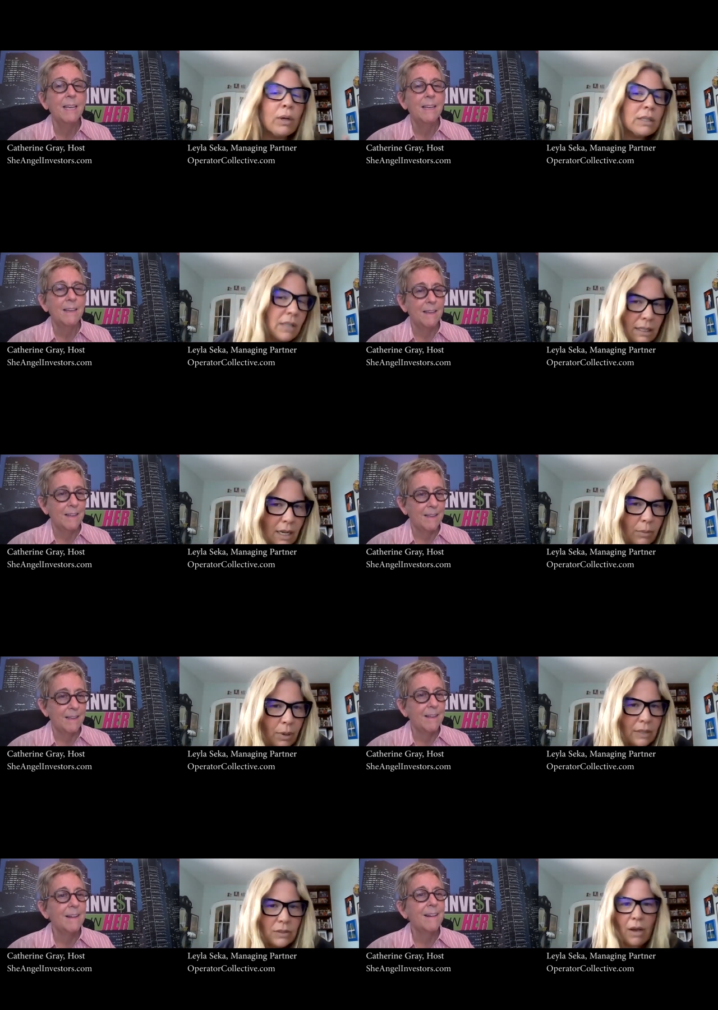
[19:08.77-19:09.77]
Speaker 1: always liked
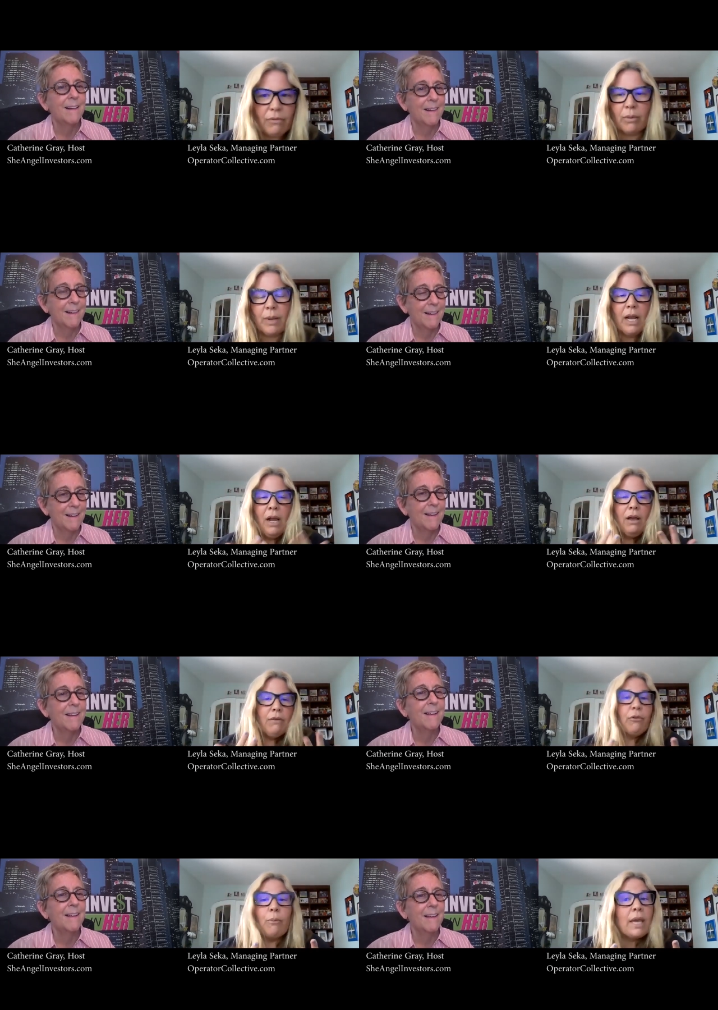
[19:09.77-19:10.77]
enterprise software, but
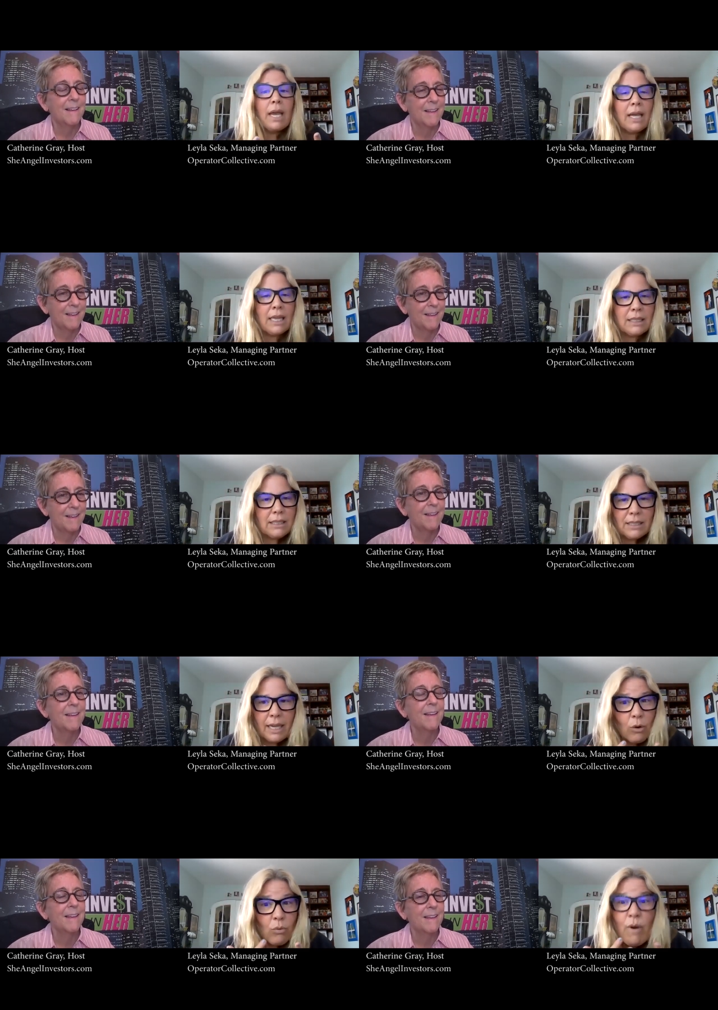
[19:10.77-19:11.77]
for me, this
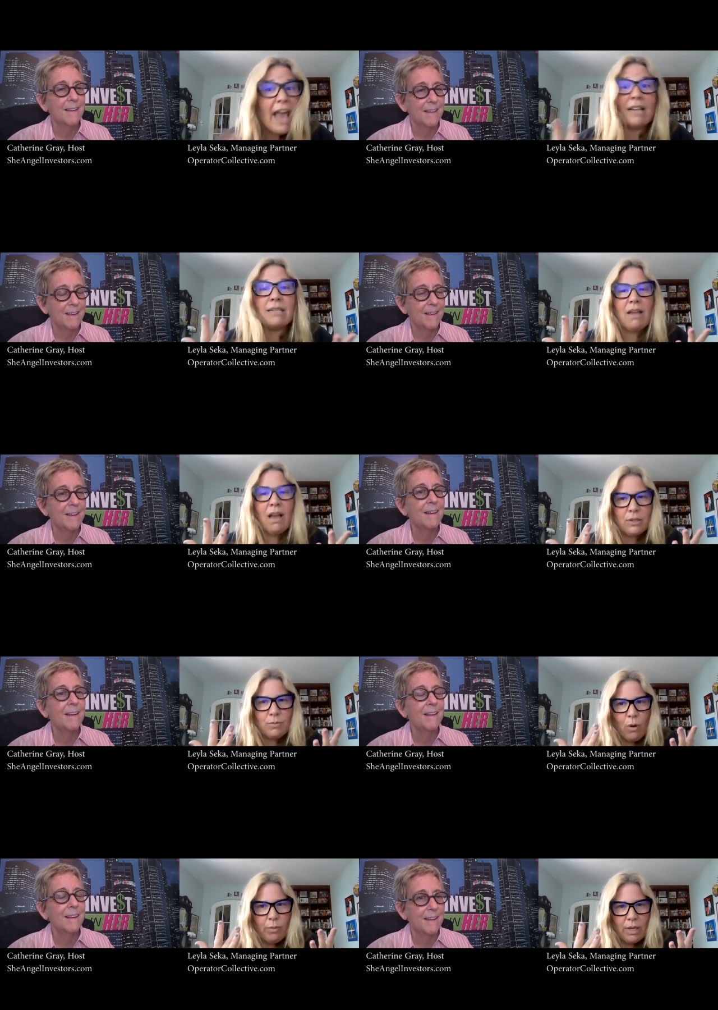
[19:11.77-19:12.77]
is like a
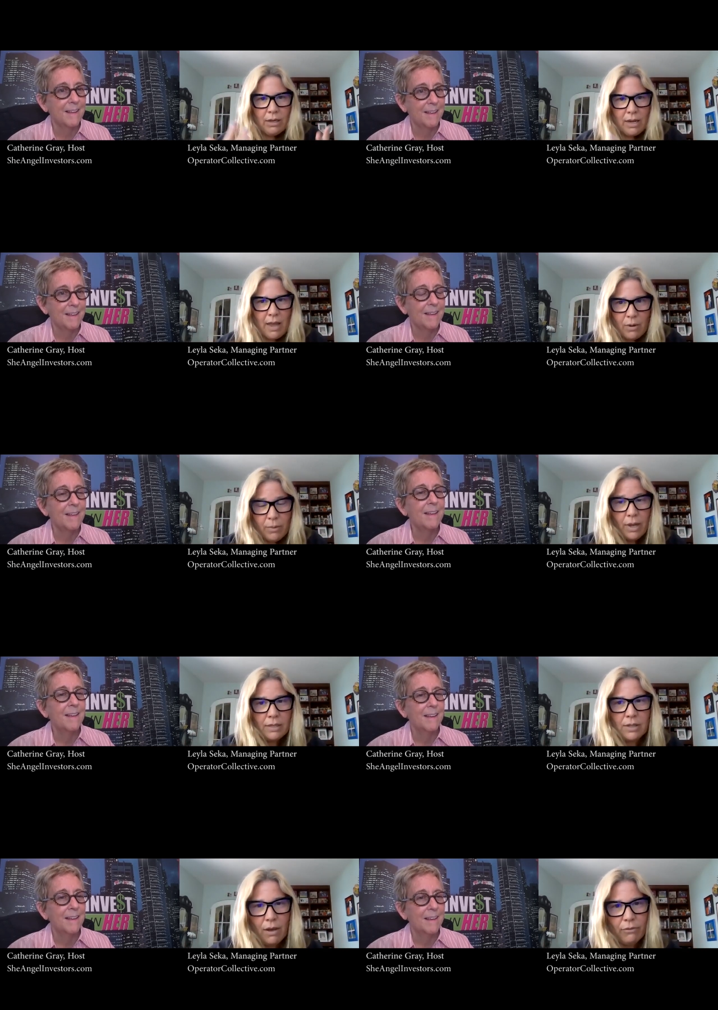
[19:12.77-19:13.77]
renaissance moment in
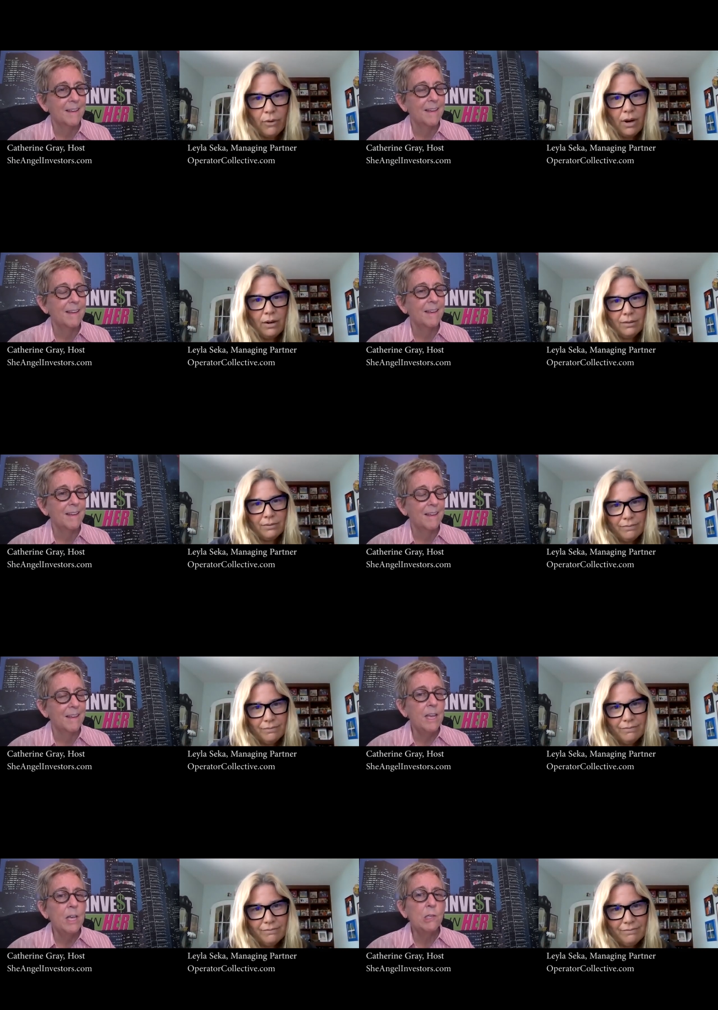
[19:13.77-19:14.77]
enterprise software.
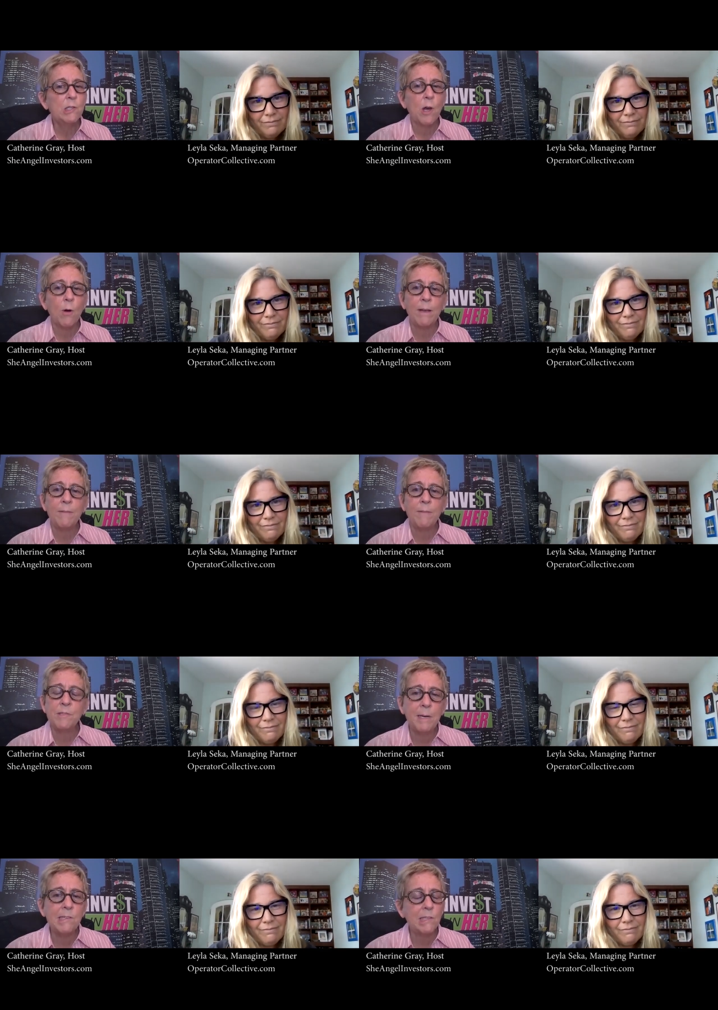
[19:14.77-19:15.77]
Speaker 2: So if
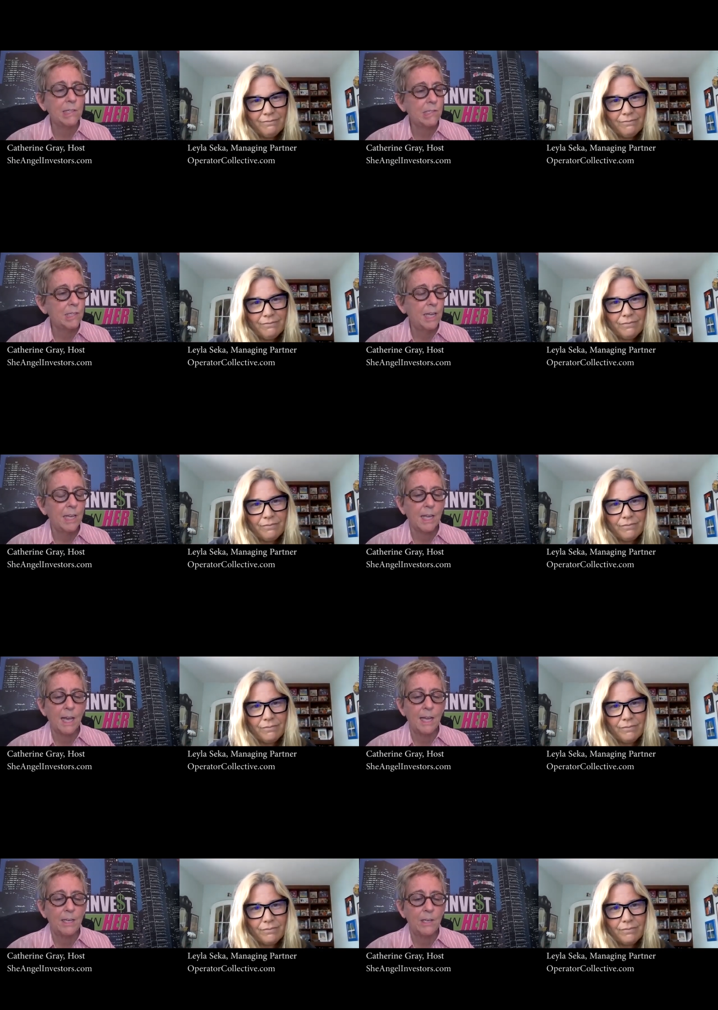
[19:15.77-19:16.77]
somebody's listening
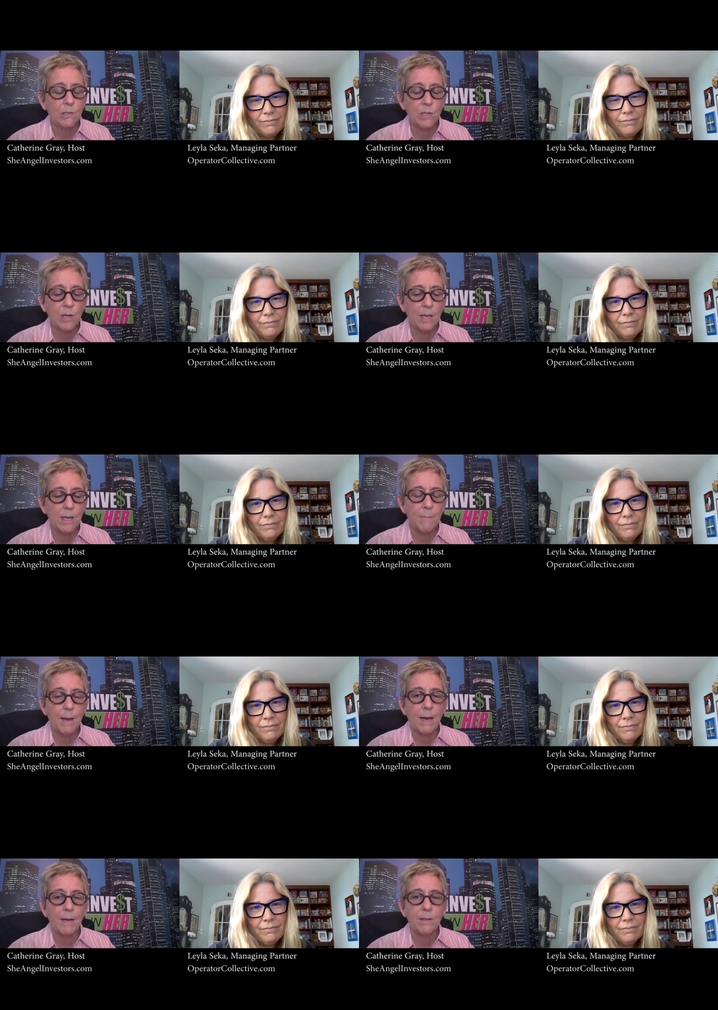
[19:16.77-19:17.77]
and you're talking
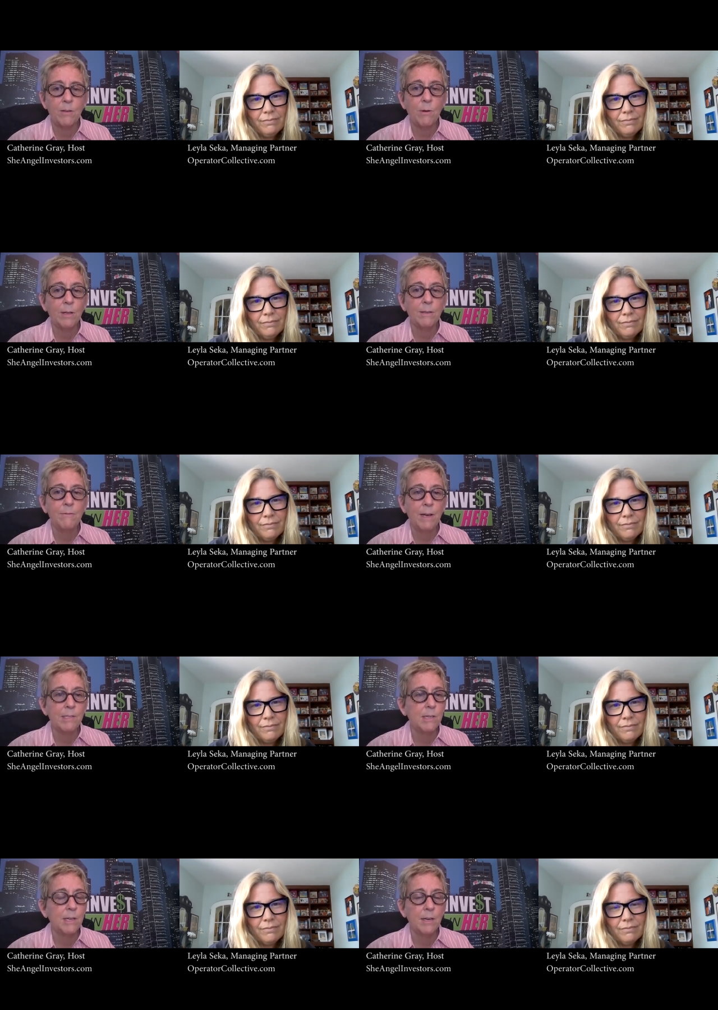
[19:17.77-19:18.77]
about you all
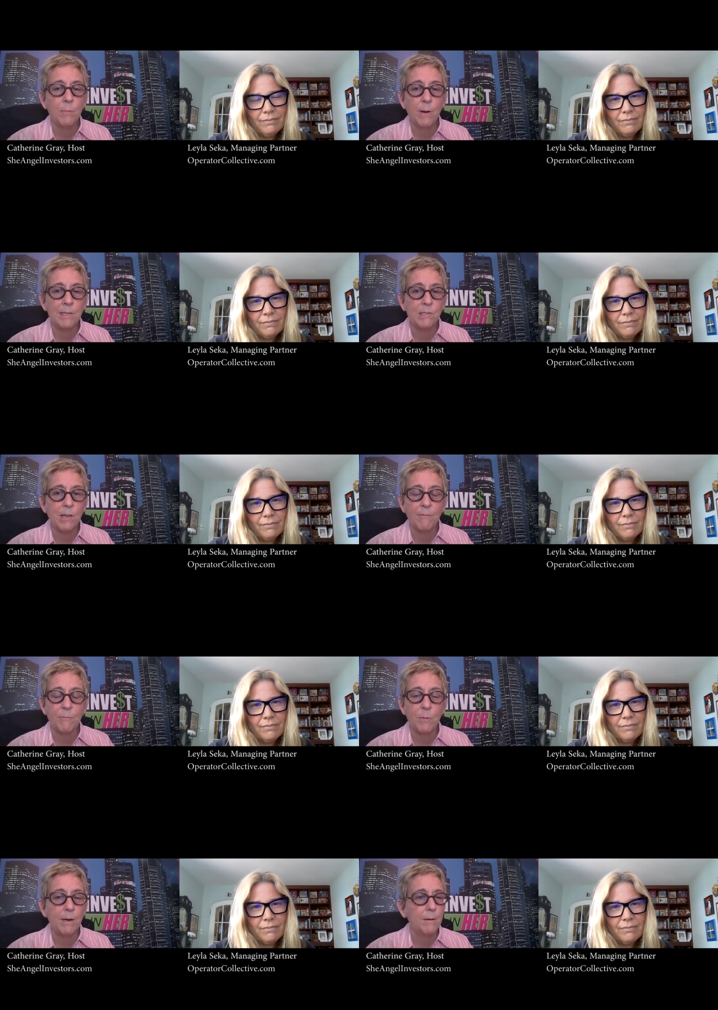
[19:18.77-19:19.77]
invest in enterprise
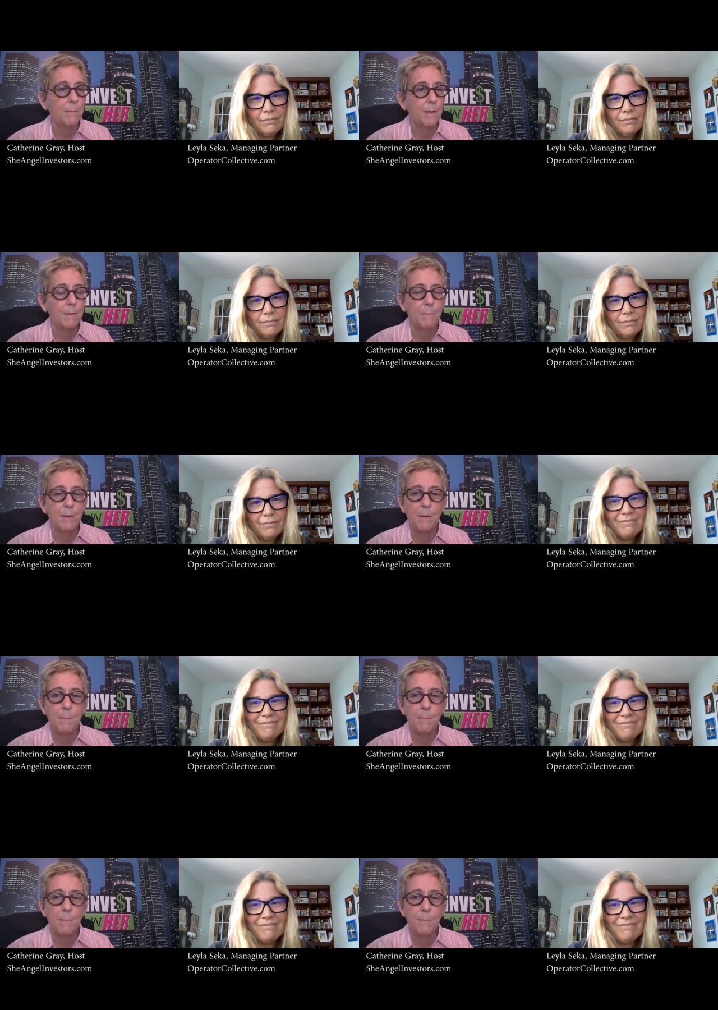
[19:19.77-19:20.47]
software and, and B two